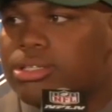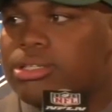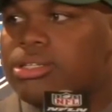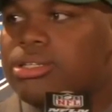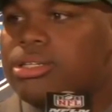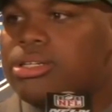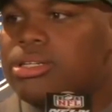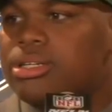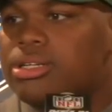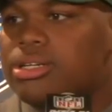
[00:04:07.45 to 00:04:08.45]

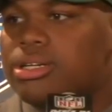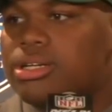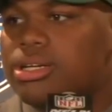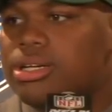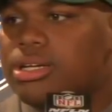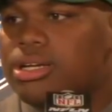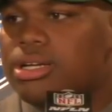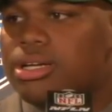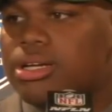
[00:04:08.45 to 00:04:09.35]
No one is speaking in this clip.